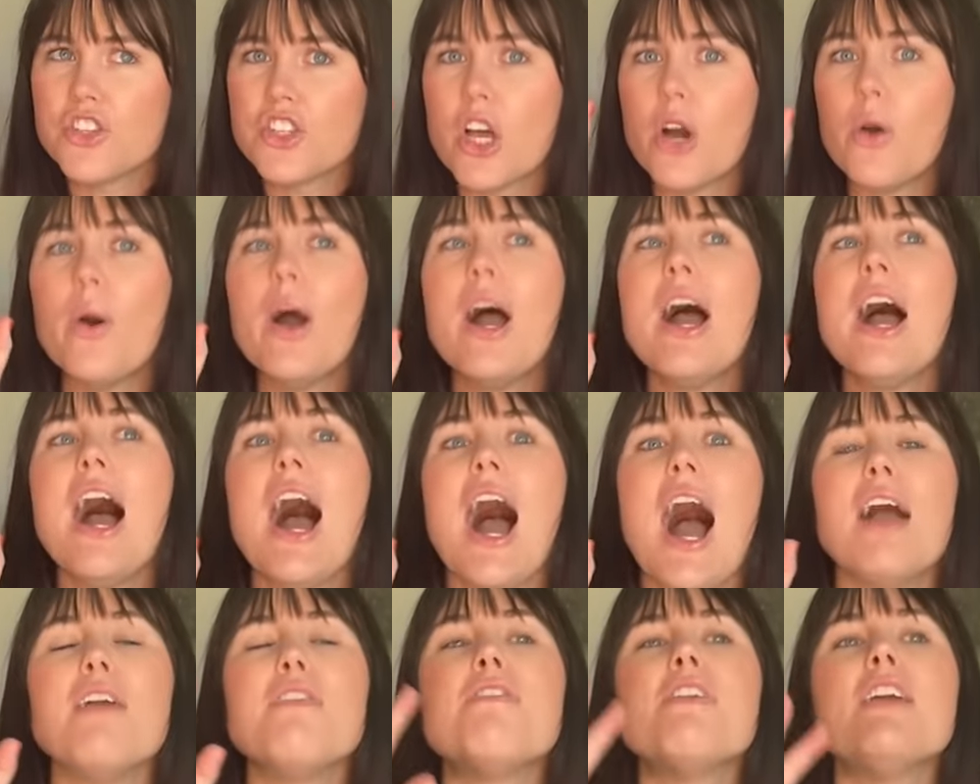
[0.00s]
So
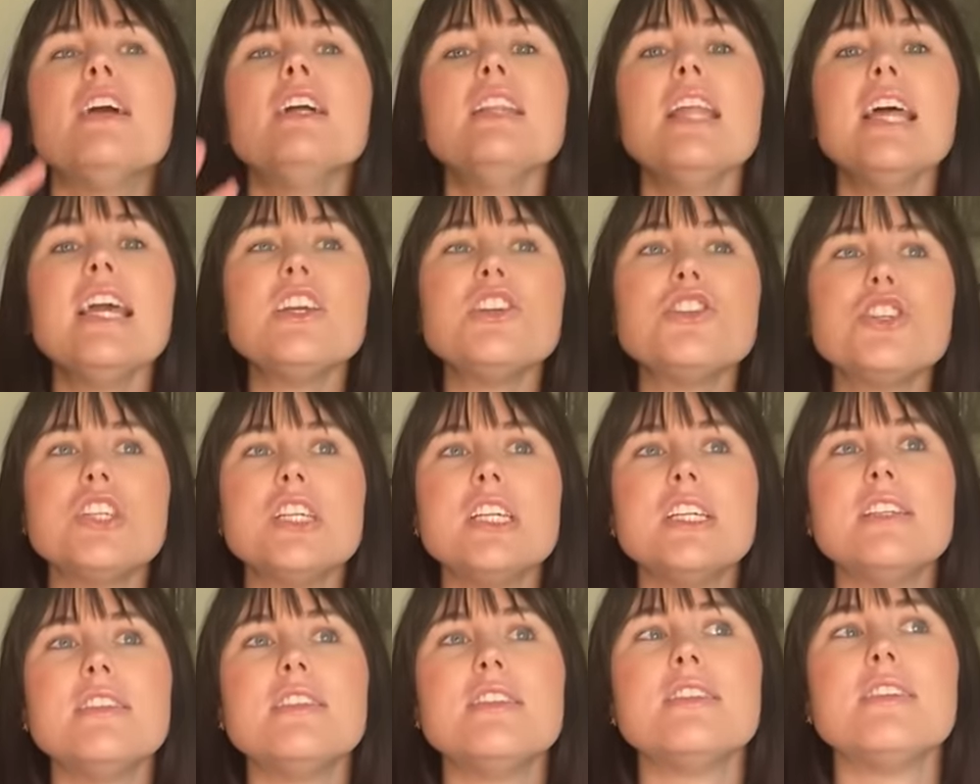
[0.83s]
I feel like
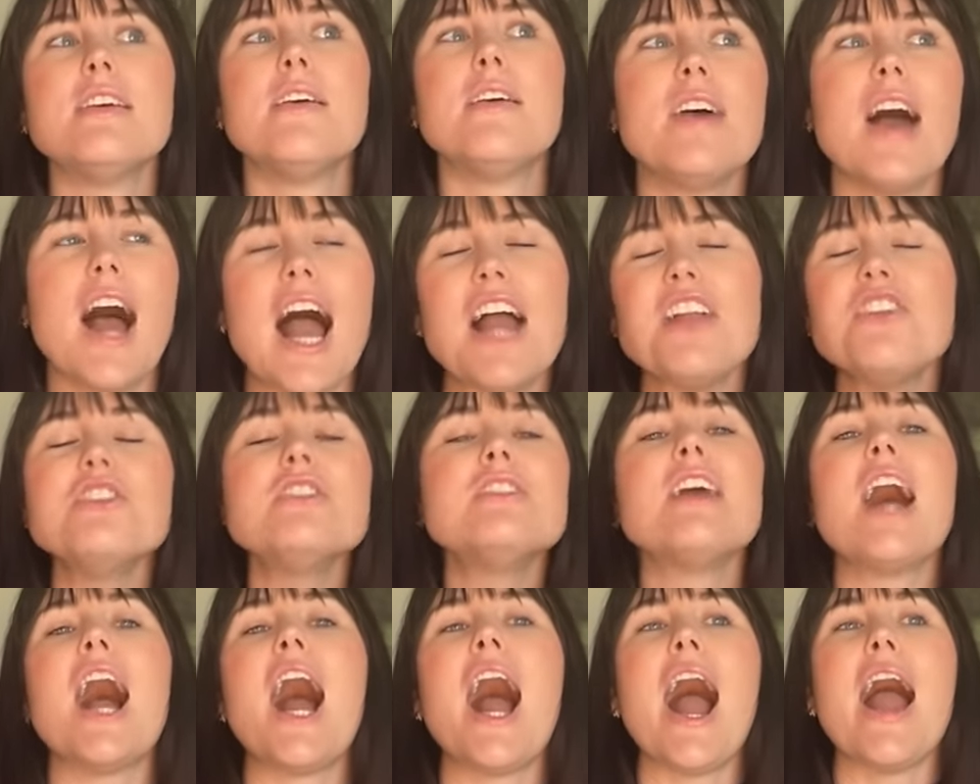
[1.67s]
she's,
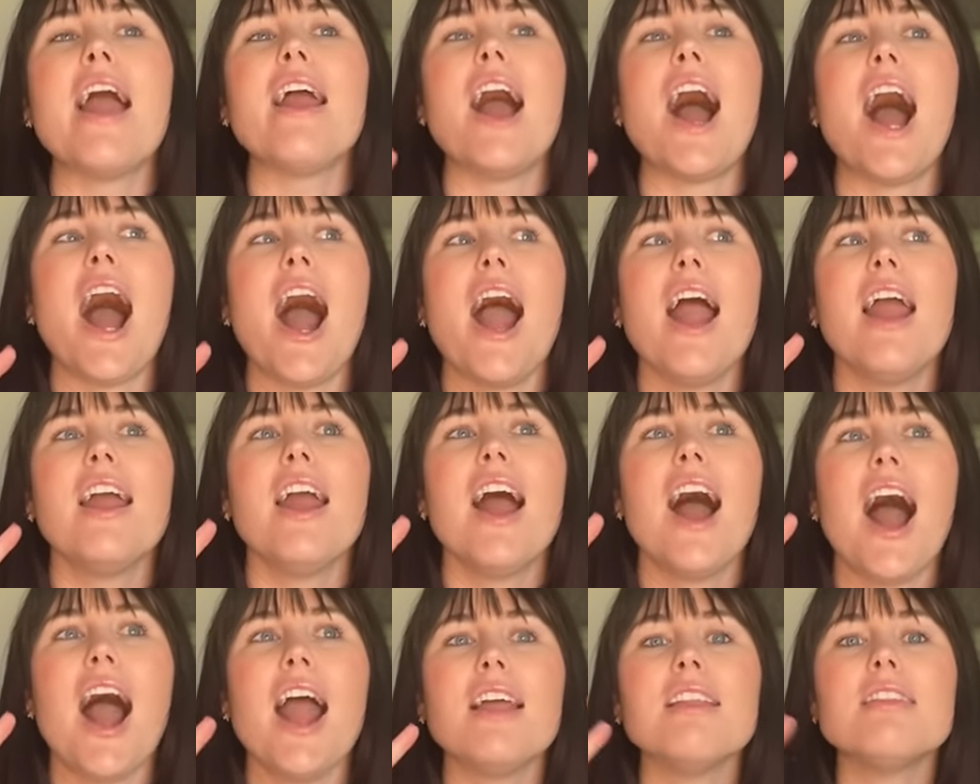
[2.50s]

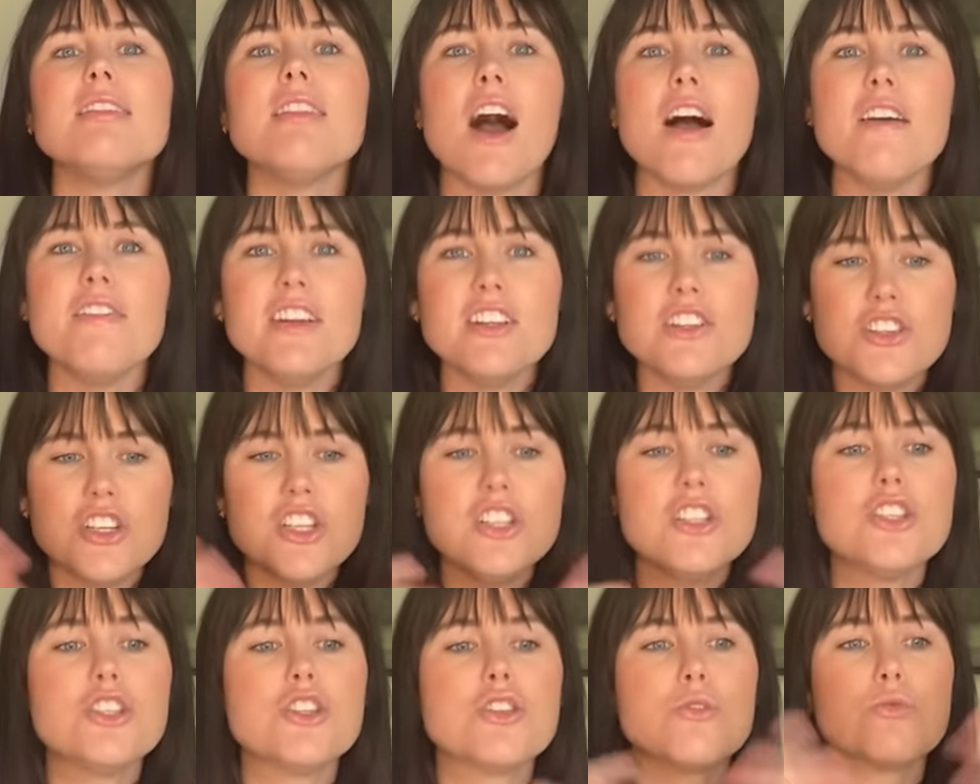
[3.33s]
I love that
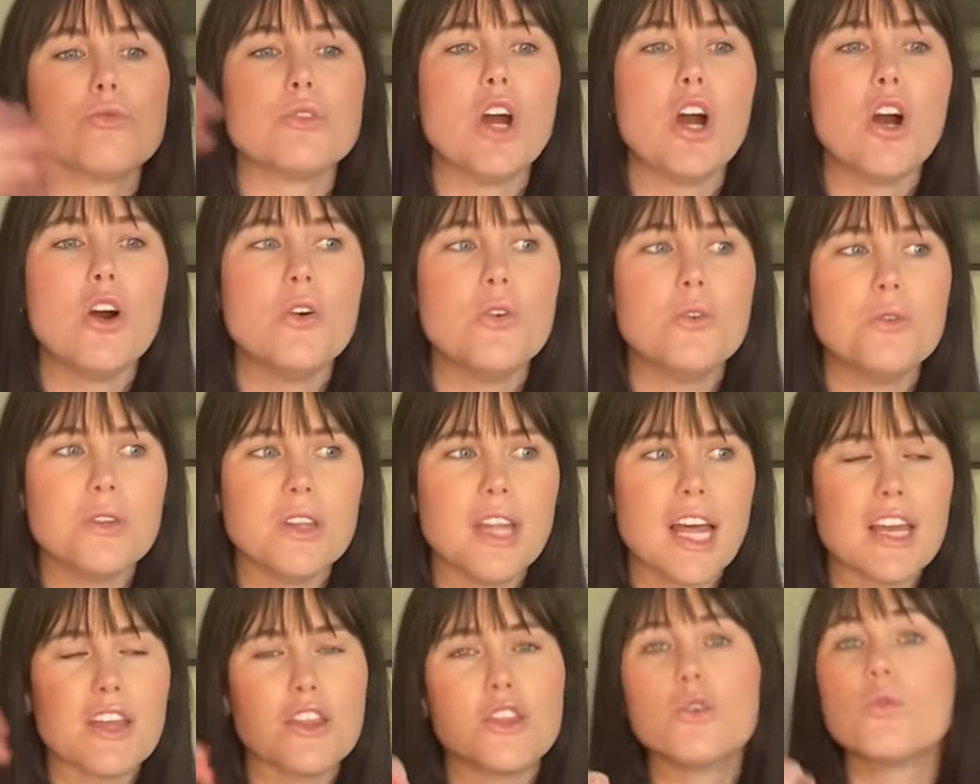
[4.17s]
she's thrown
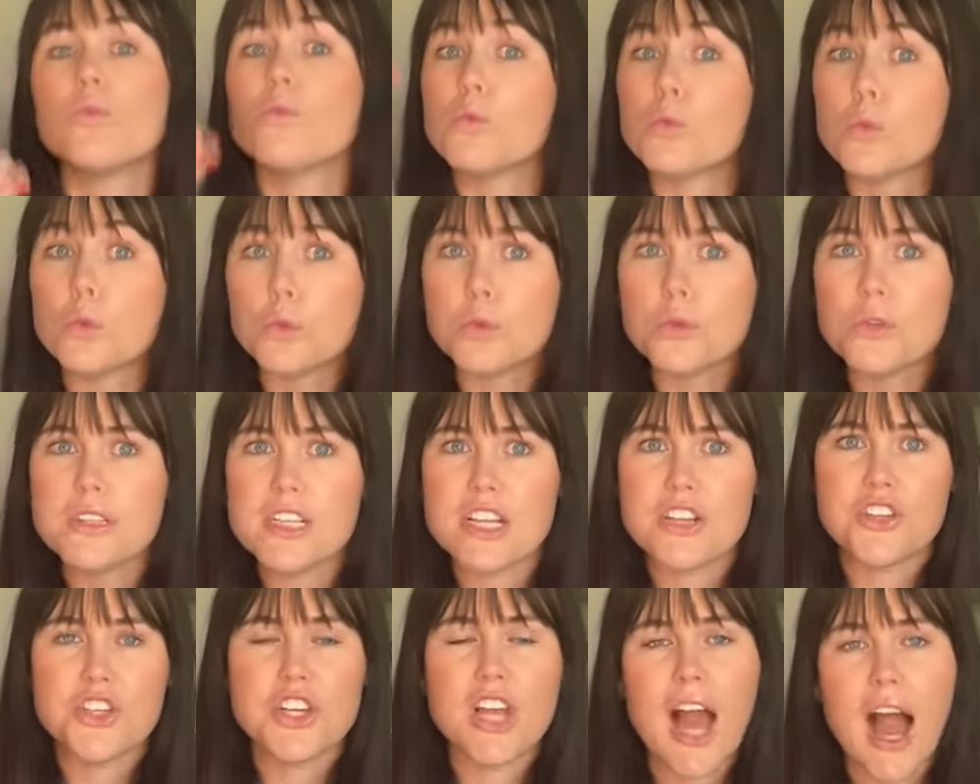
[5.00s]
like the rules
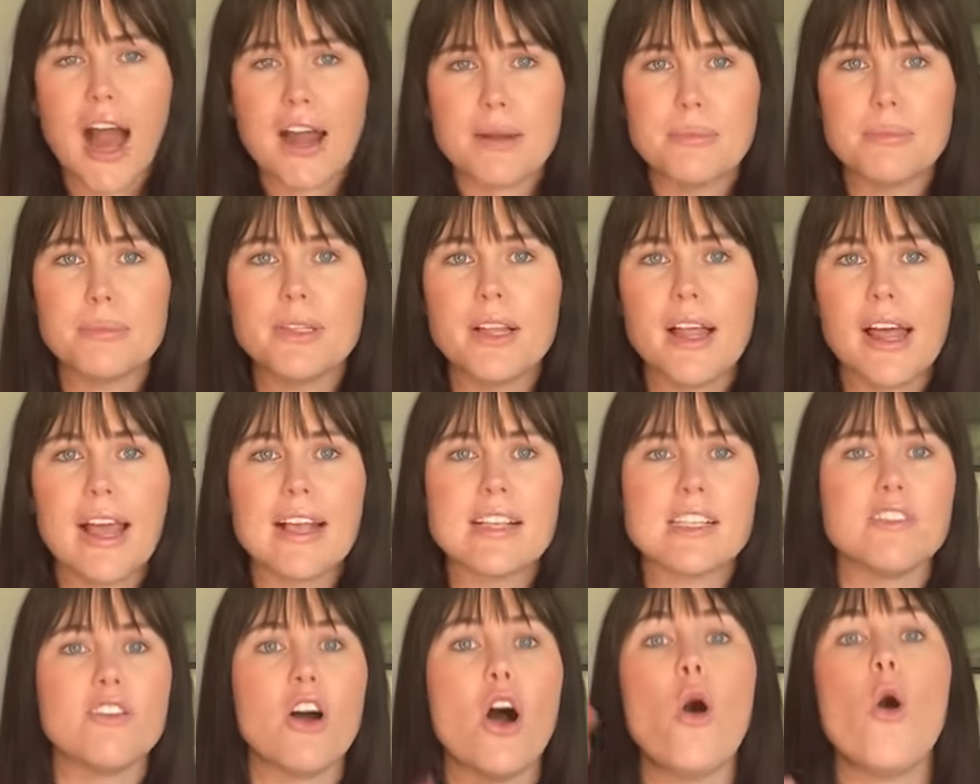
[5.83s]
that she had in
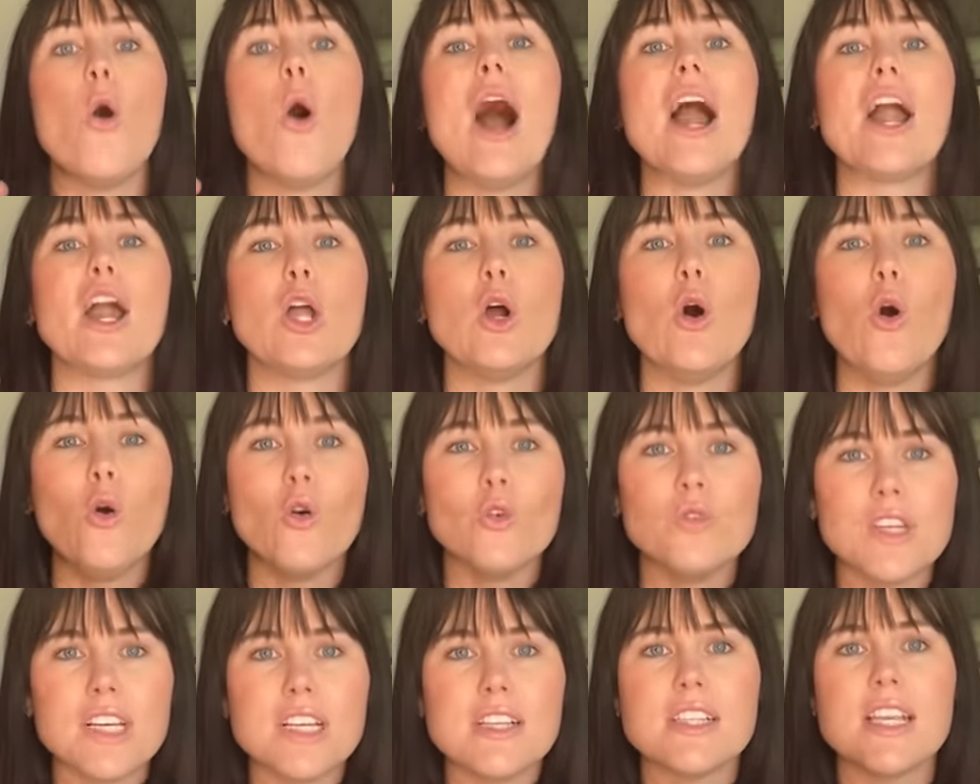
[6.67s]
place of, oh, I could
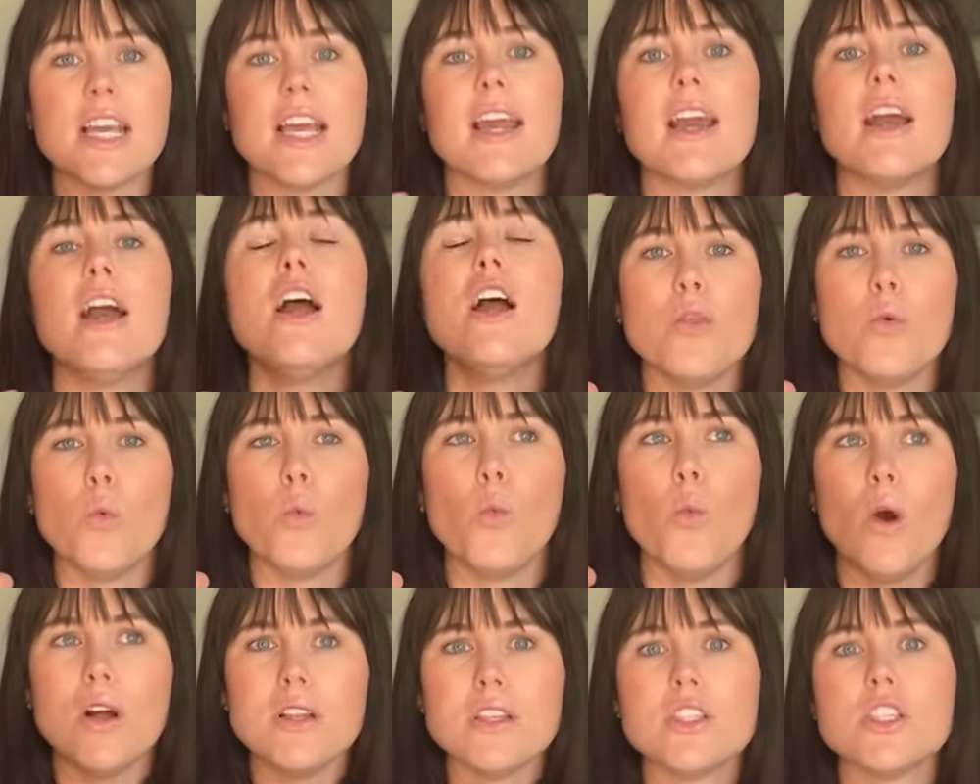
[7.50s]
only sing
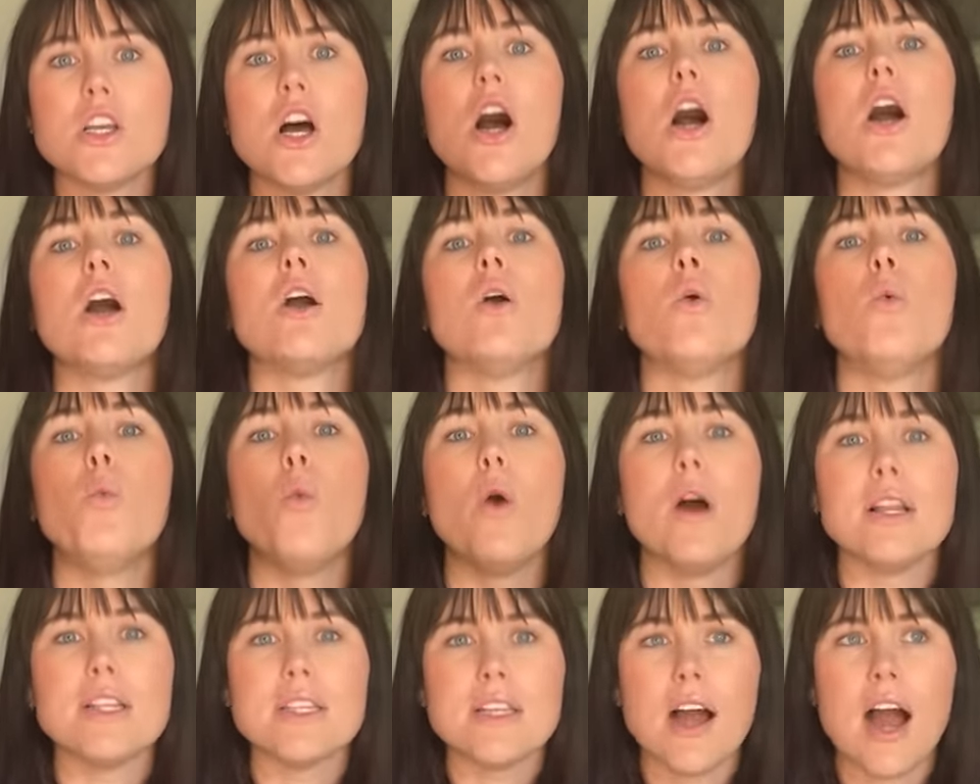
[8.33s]
one song
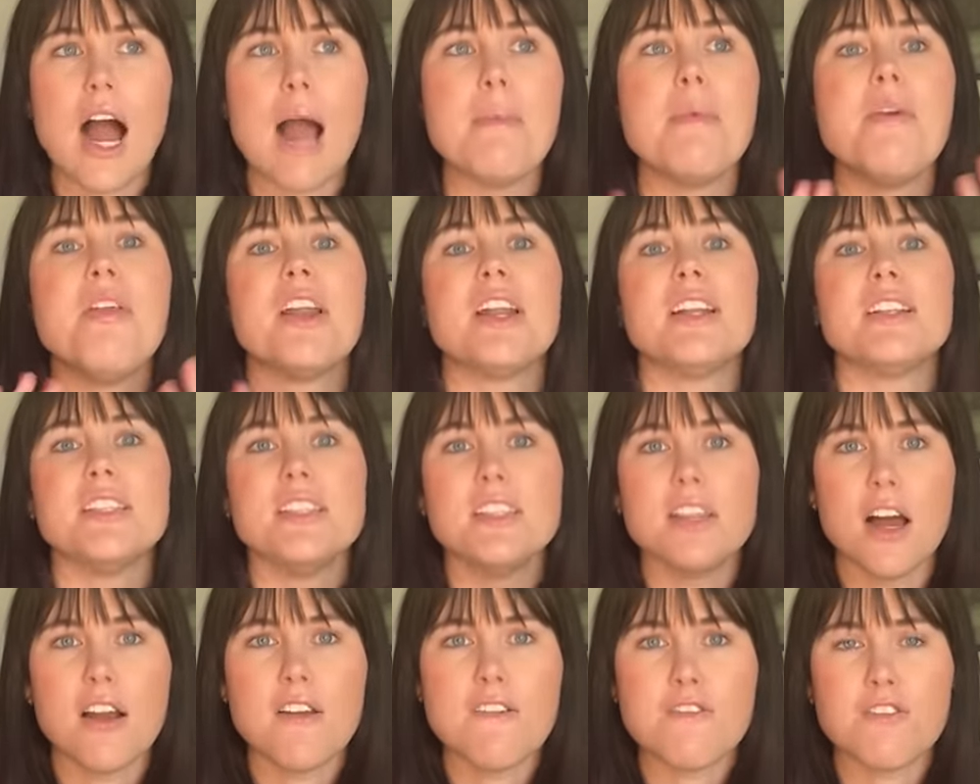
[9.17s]
one time and then it's
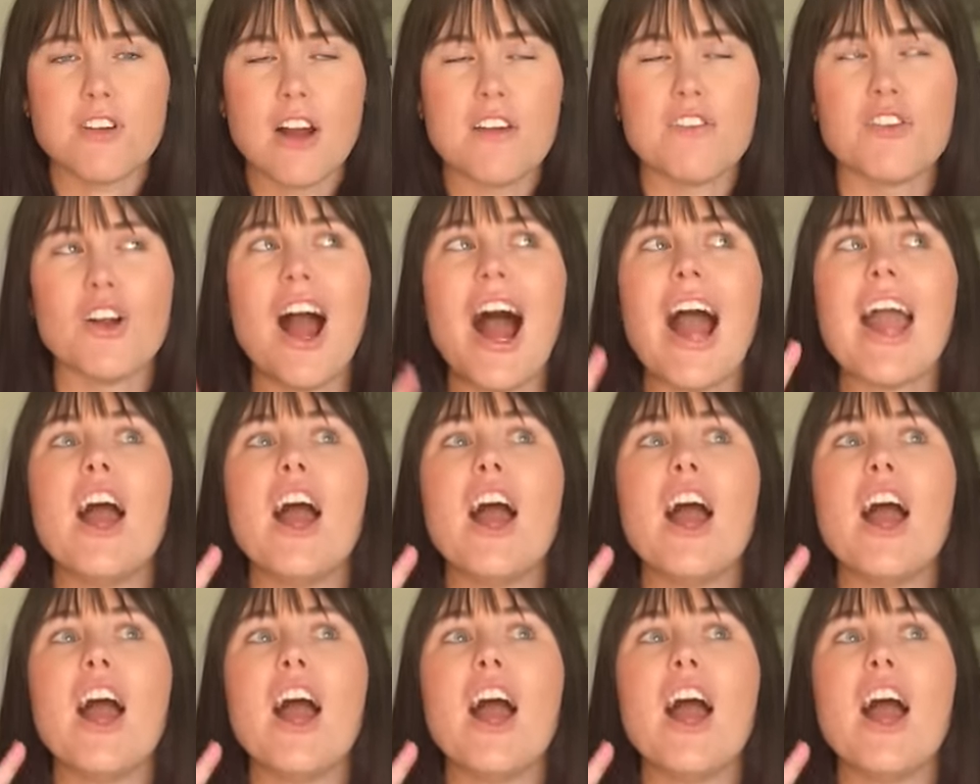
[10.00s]
done forever.